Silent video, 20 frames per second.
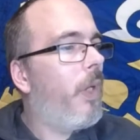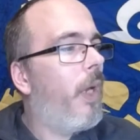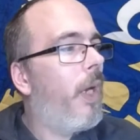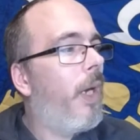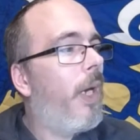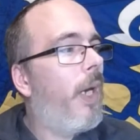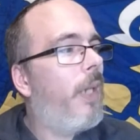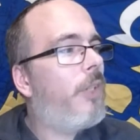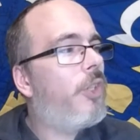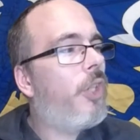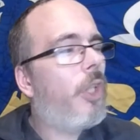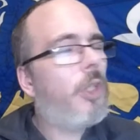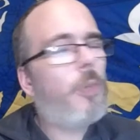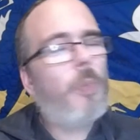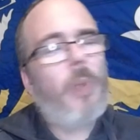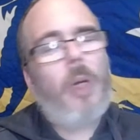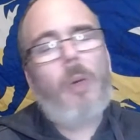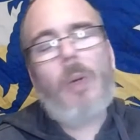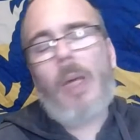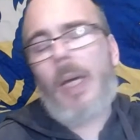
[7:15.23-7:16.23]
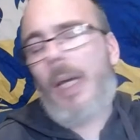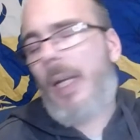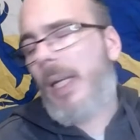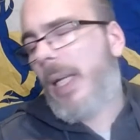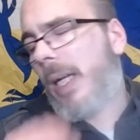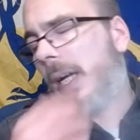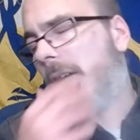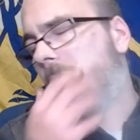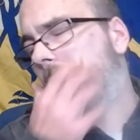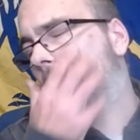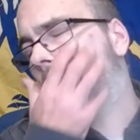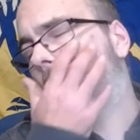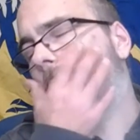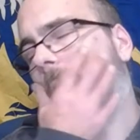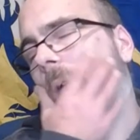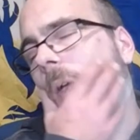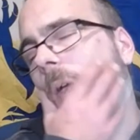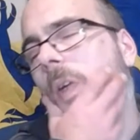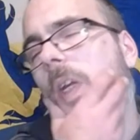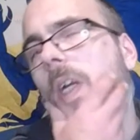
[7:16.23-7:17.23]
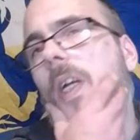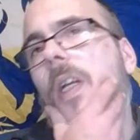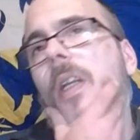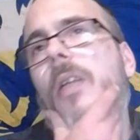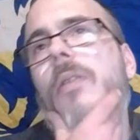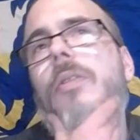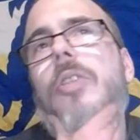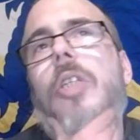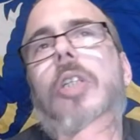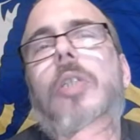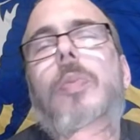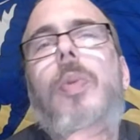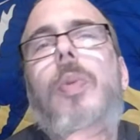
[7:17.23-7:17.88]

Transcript: And Josh Bowler, I've been quite critical of Josh